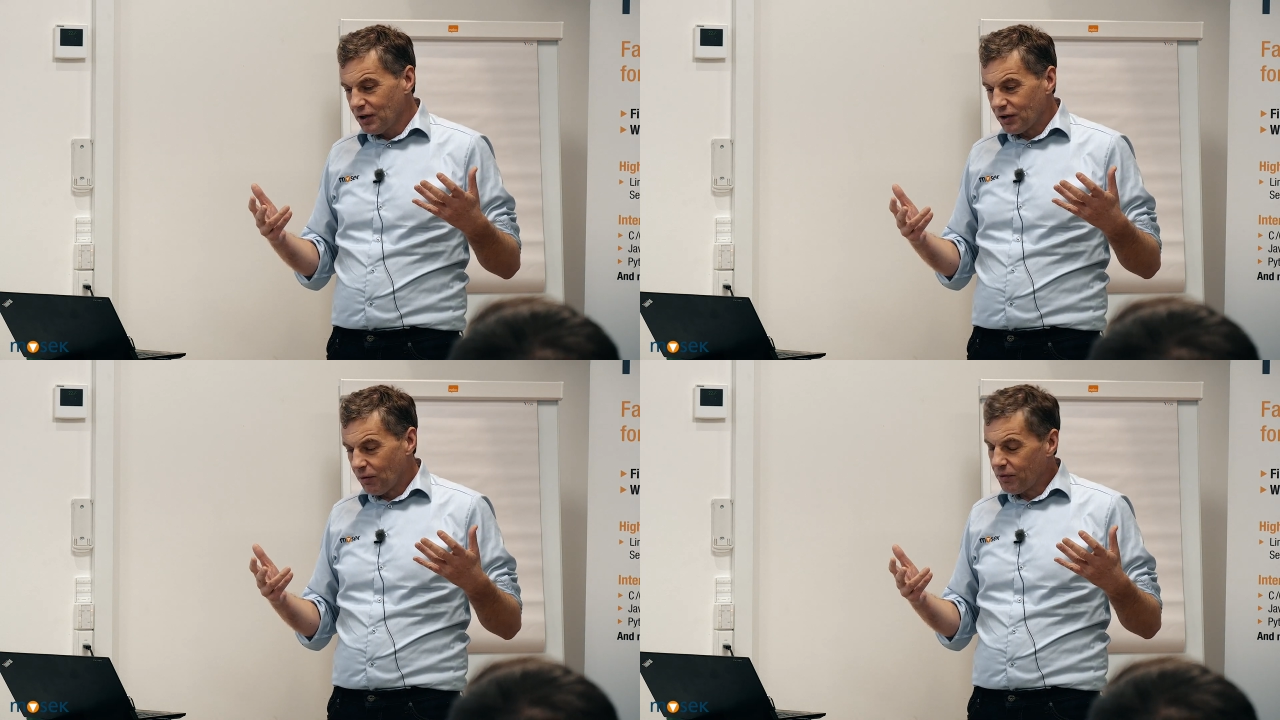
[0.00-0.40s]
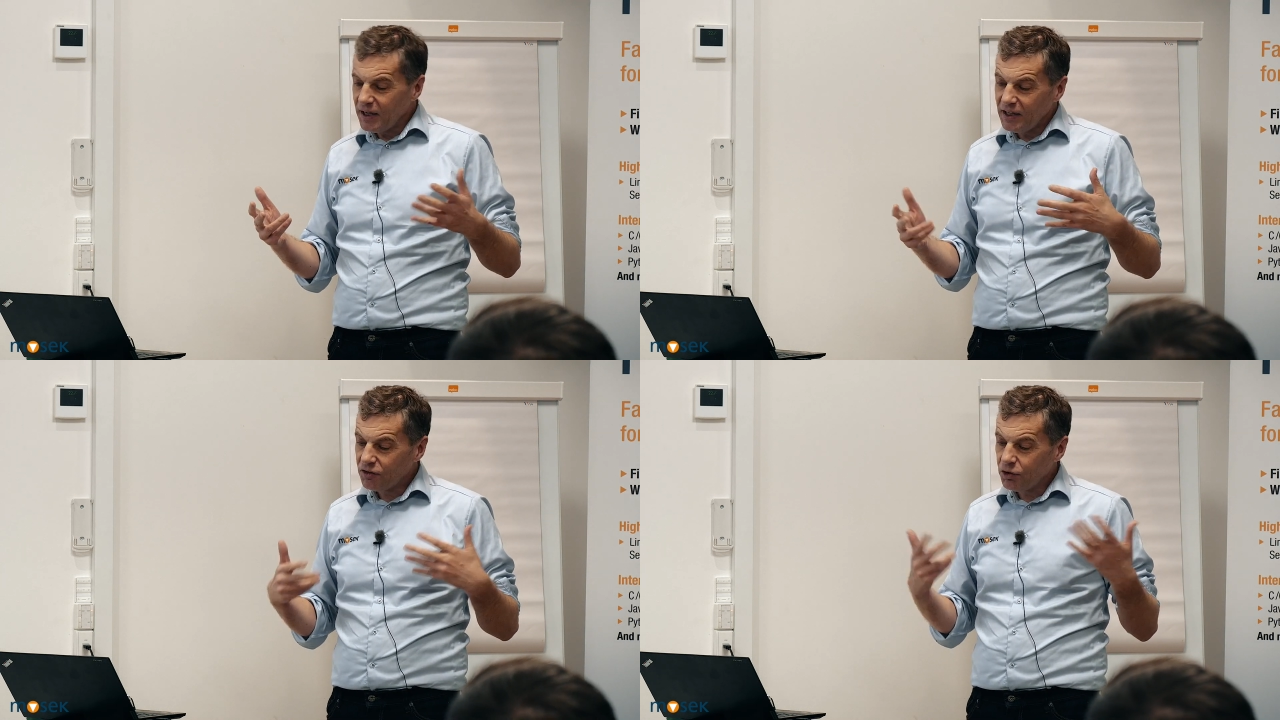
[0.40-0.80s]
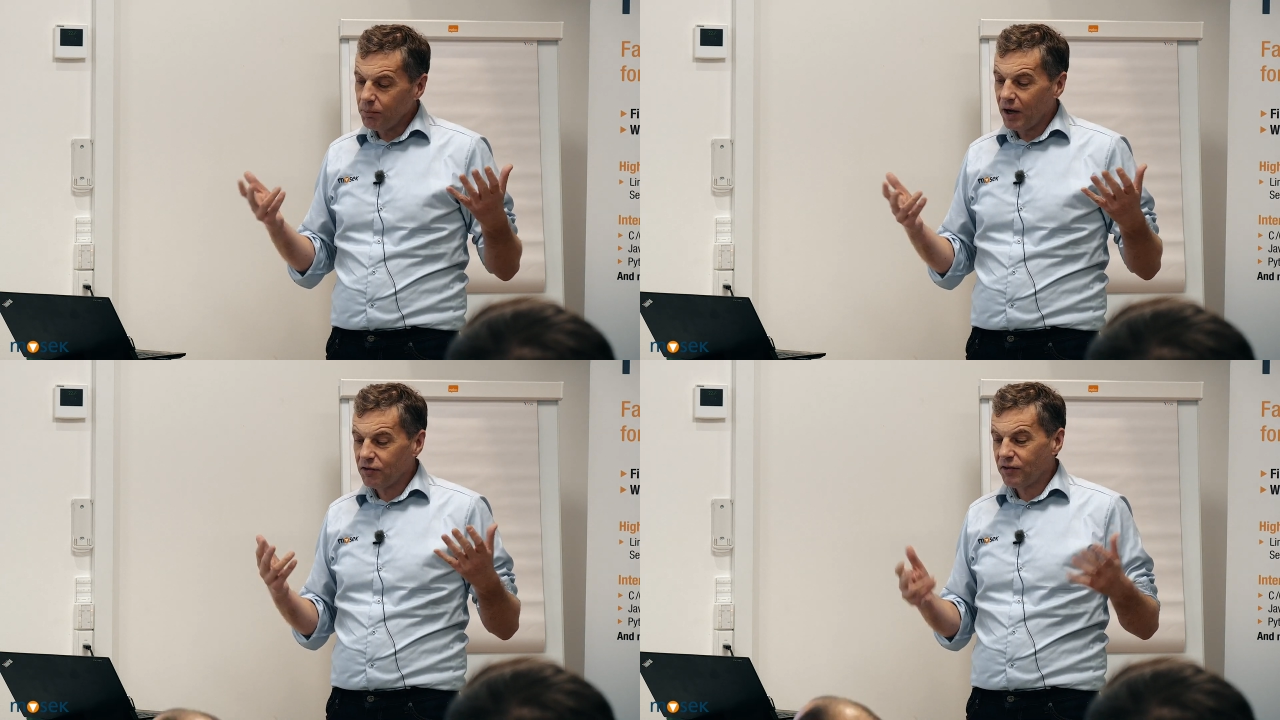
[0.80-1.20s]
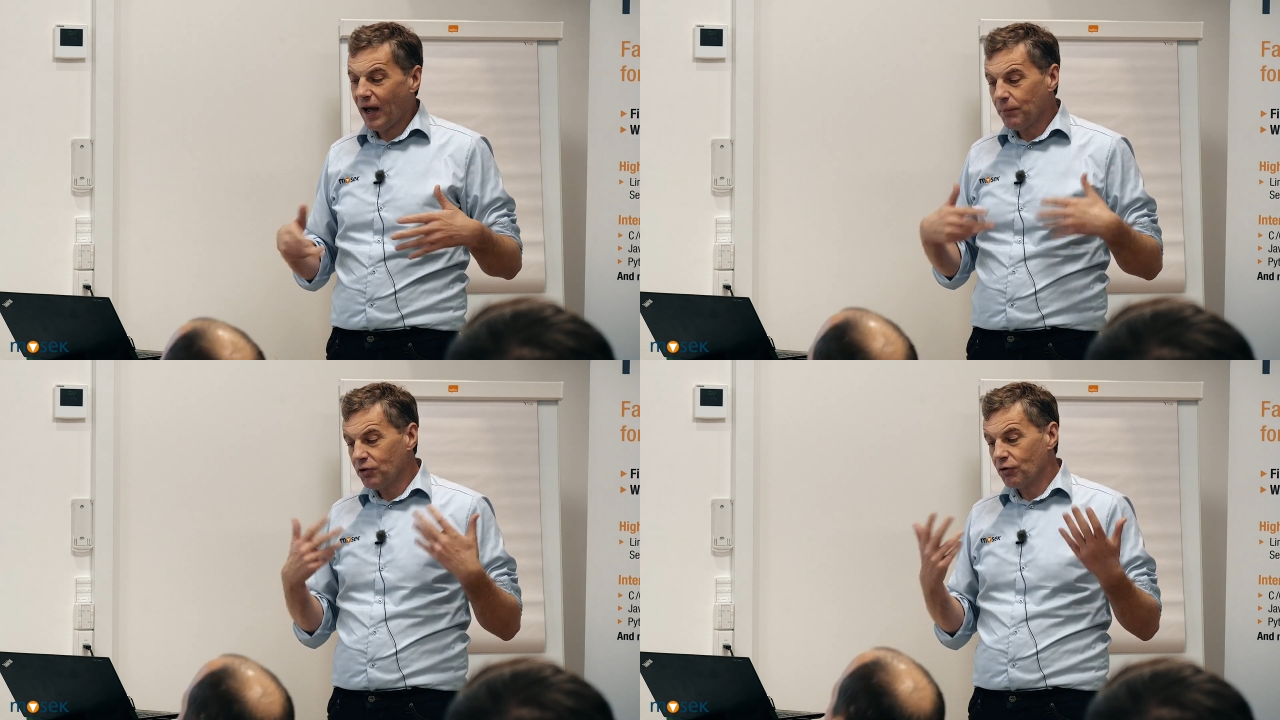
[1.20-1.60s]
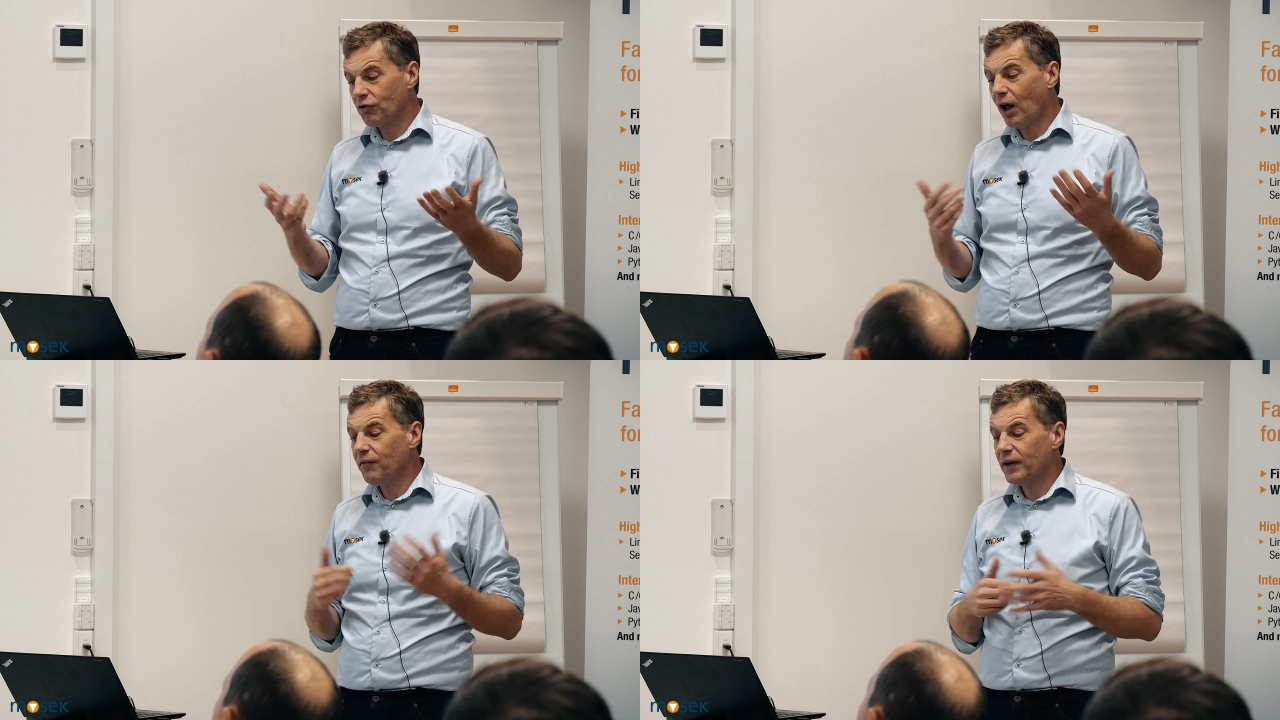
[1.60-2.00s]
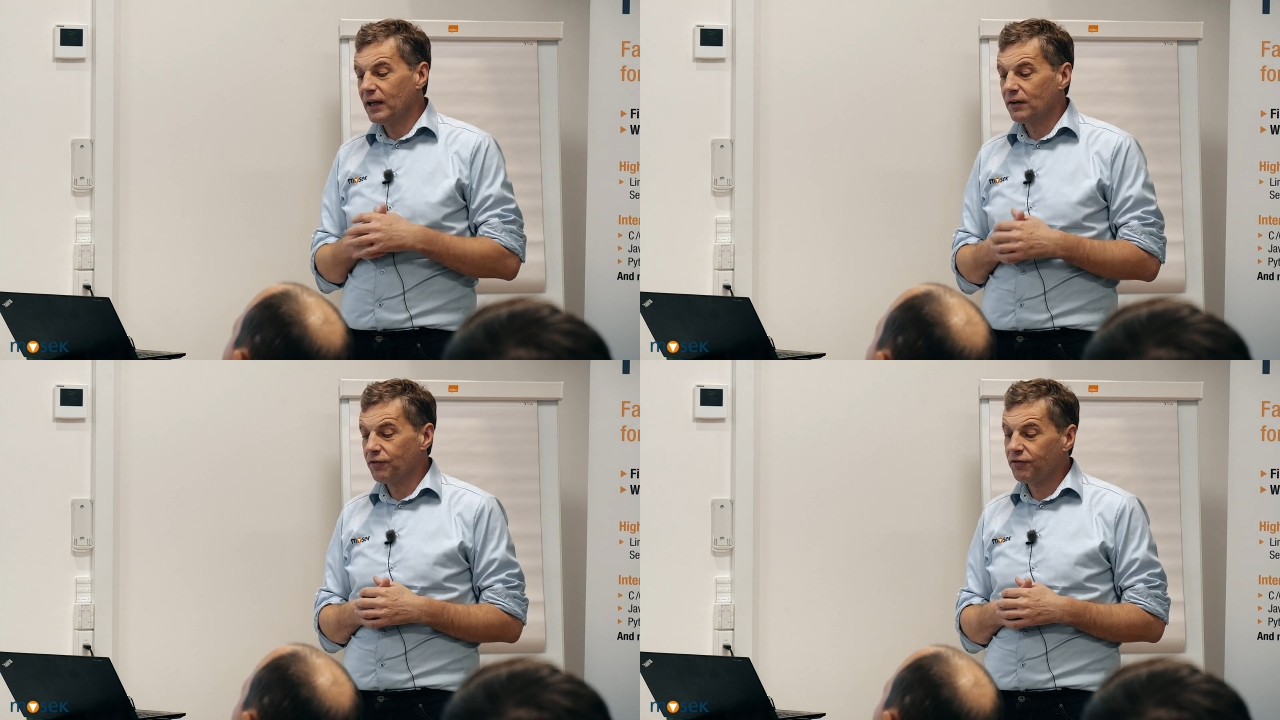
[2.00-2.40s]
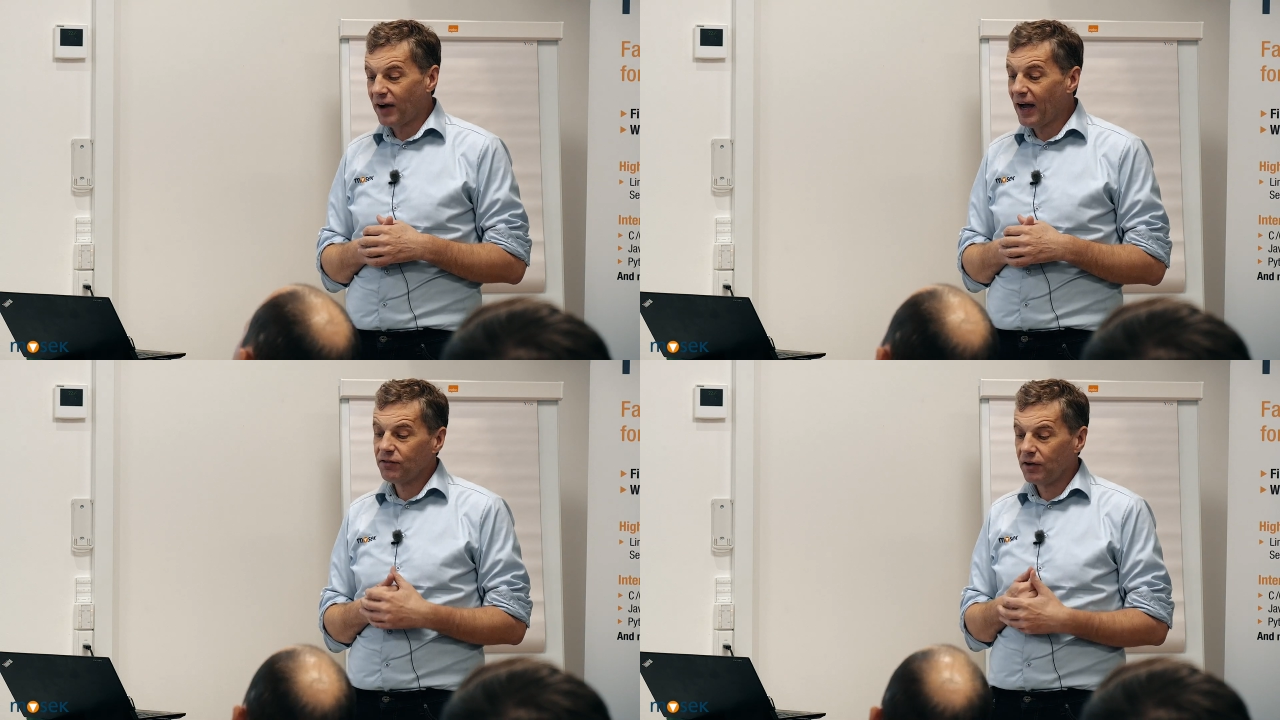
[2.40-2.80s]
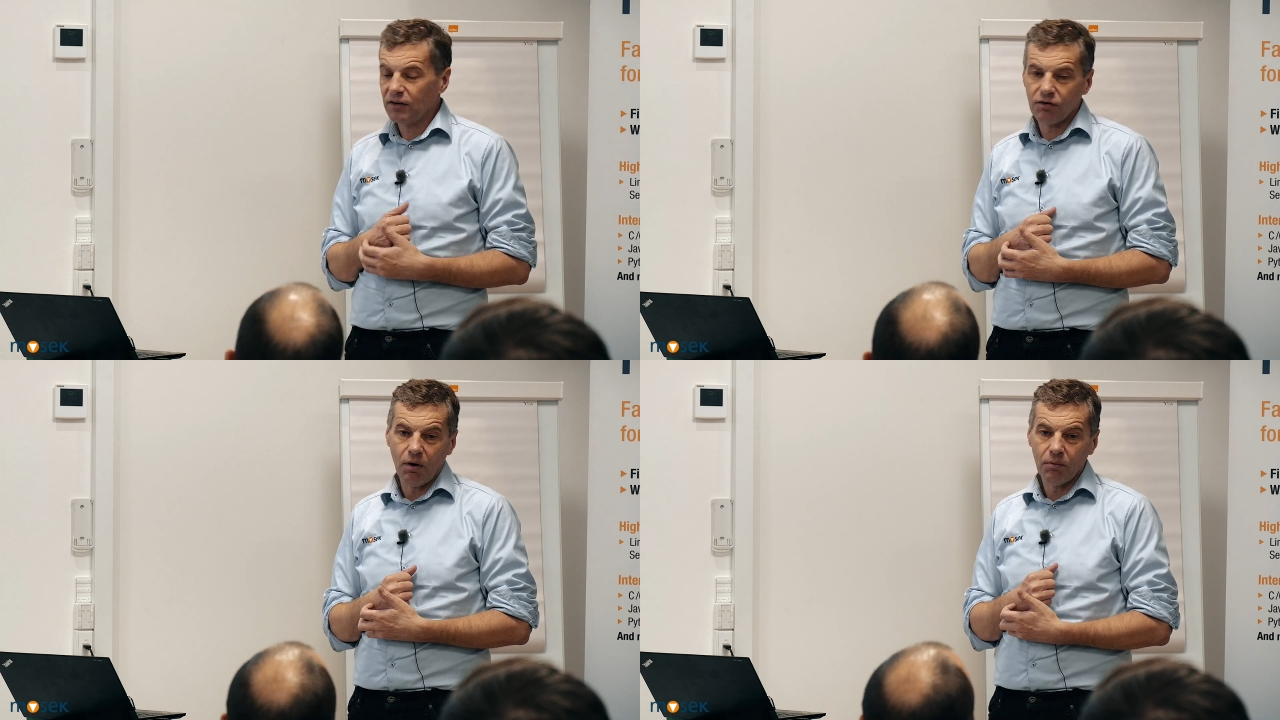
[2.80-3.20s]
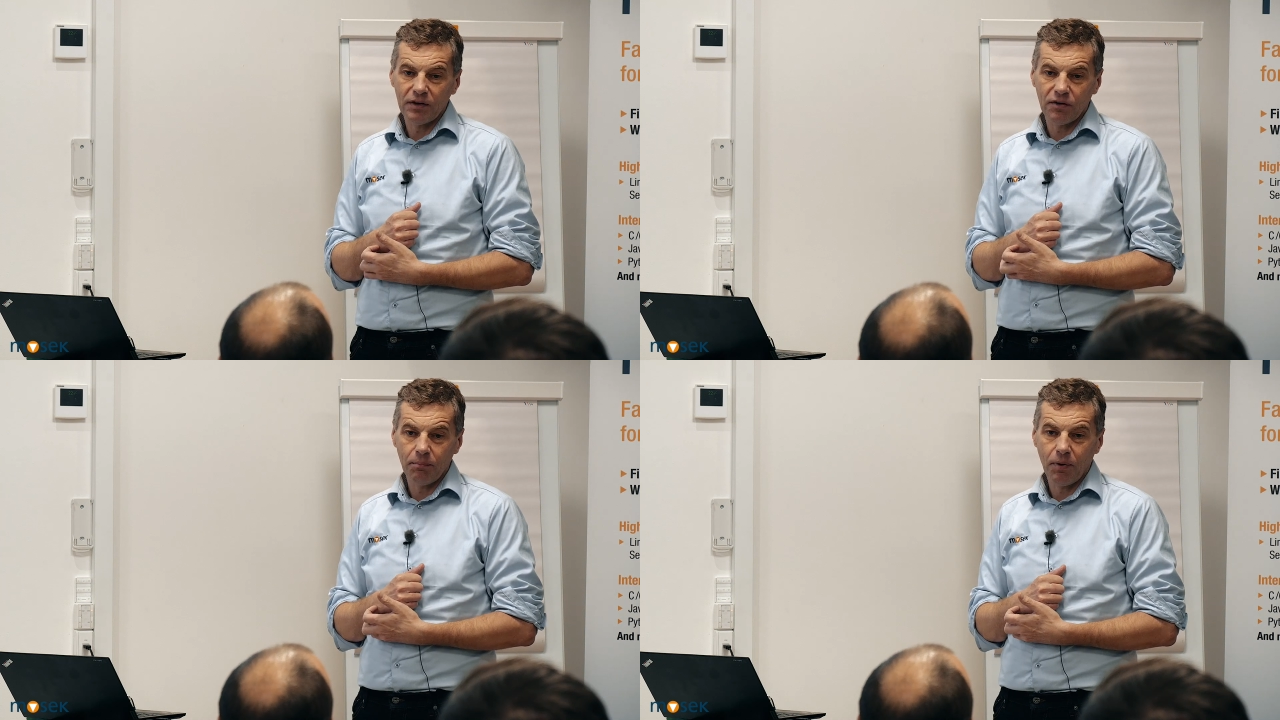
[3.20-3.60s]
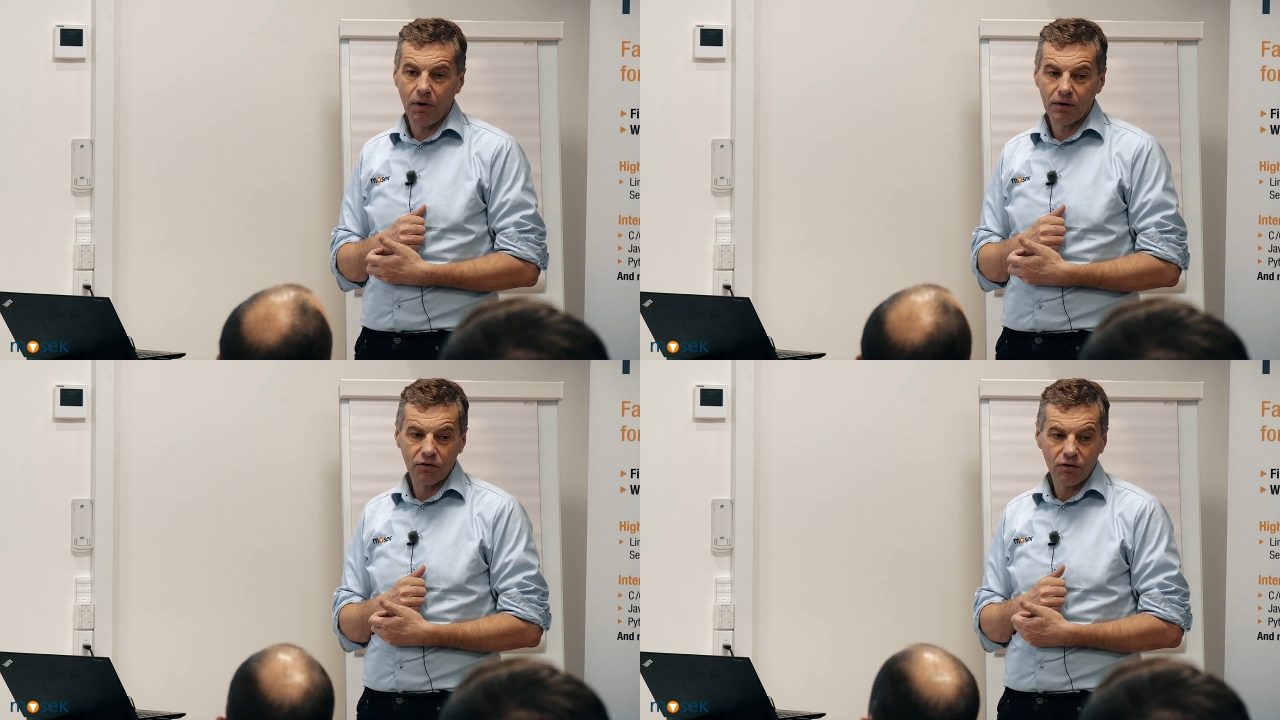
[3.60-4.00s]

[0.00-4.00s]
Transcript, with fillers: don't need too much time, so solving it faster is always important.